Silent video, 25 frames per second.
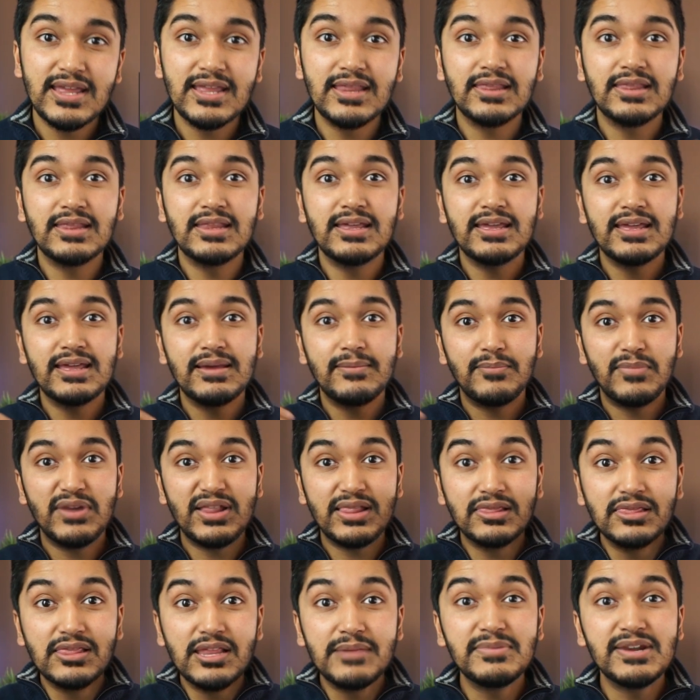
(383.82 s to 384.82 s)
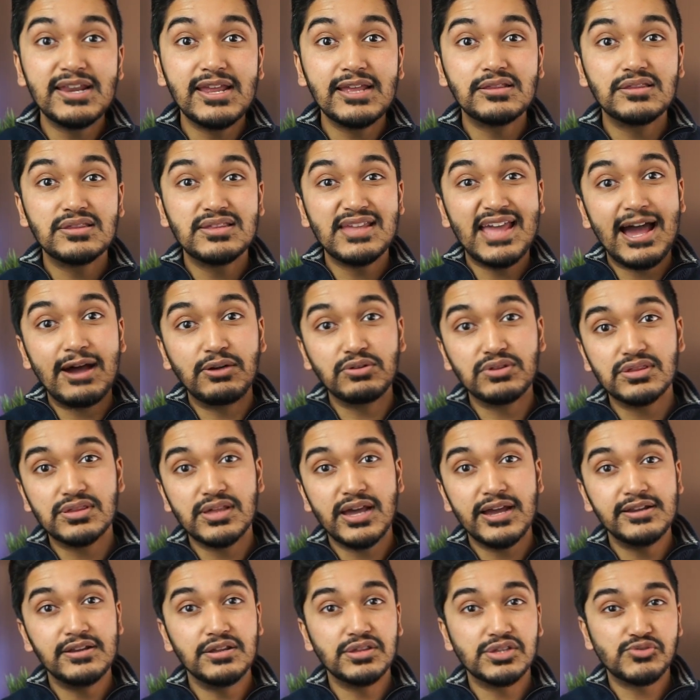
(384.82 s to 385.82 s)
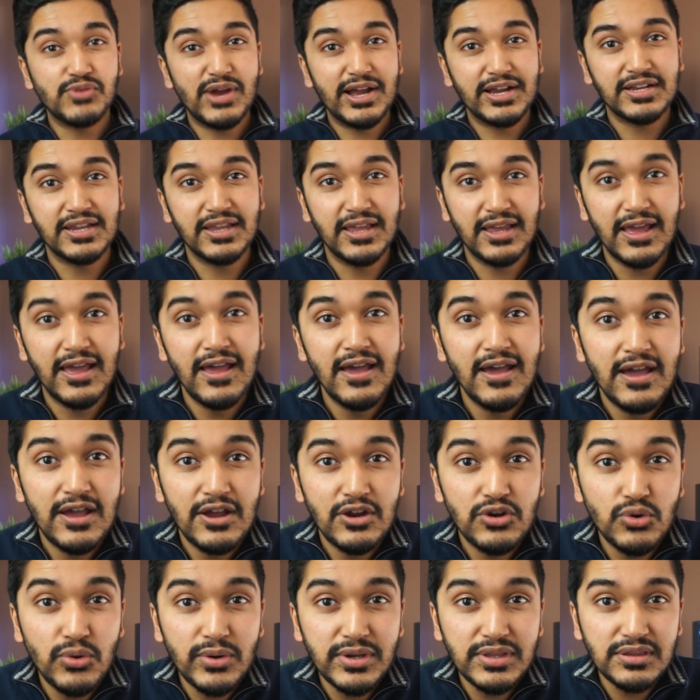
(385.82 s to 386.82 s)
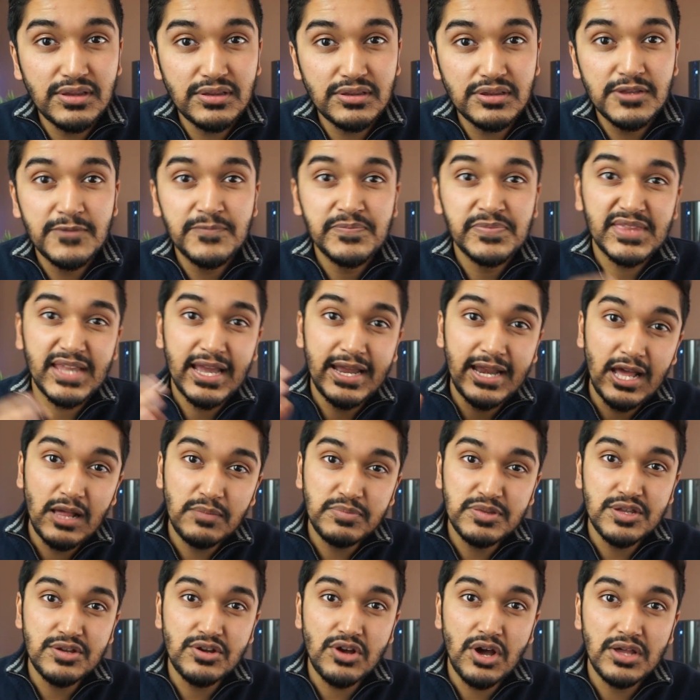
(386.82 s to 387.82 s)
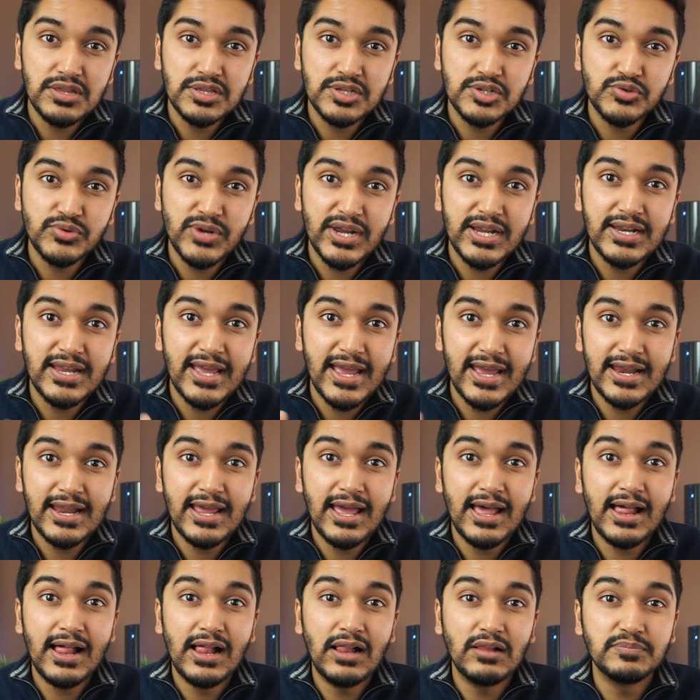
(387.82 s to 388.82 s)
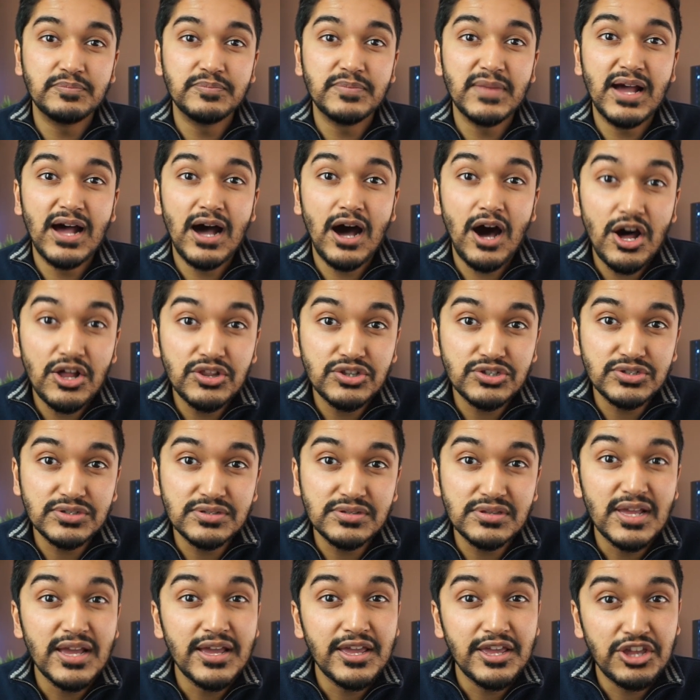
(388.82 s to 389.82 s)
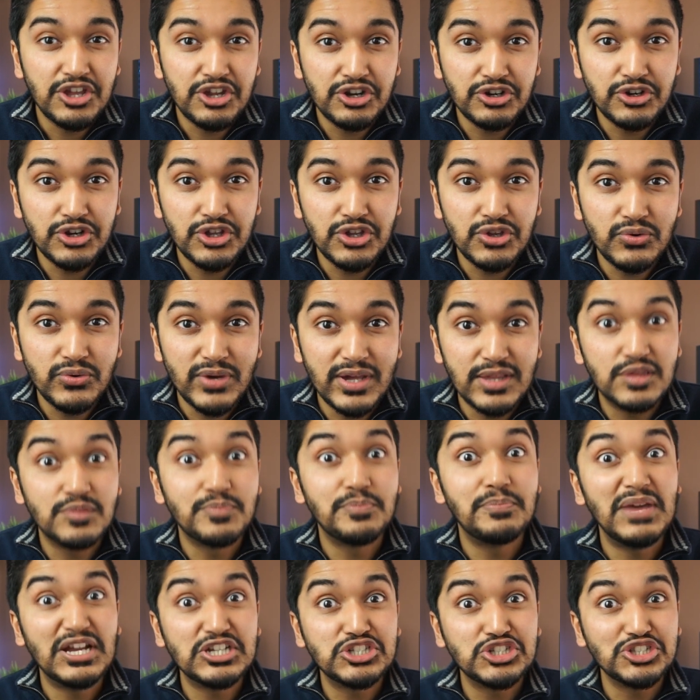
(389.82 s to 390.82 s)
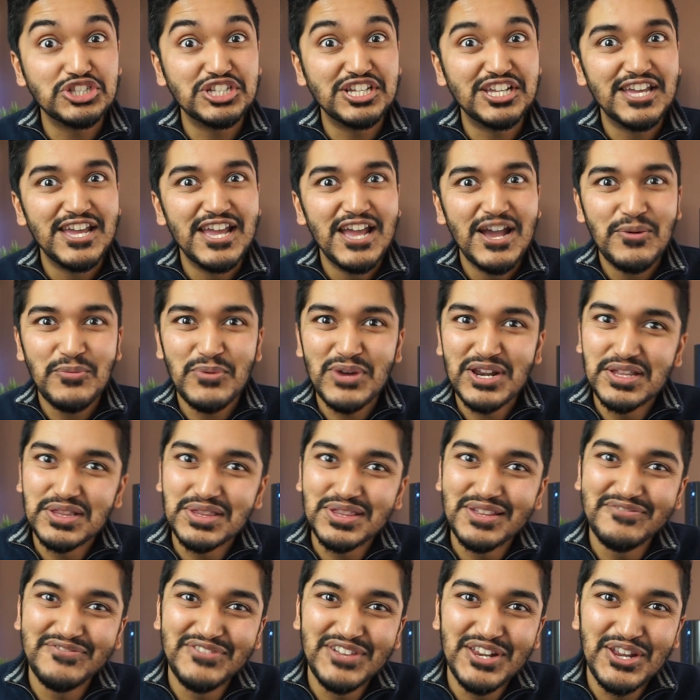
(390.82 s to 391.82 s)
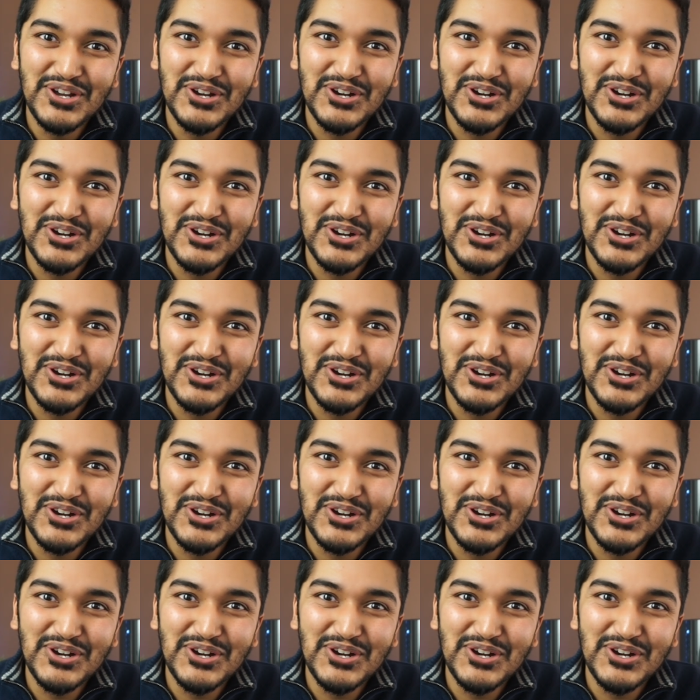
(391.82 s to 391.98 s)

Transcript: it eliminates the outside distracting noises and helps you concentrate and help others hear you, especially when it's a video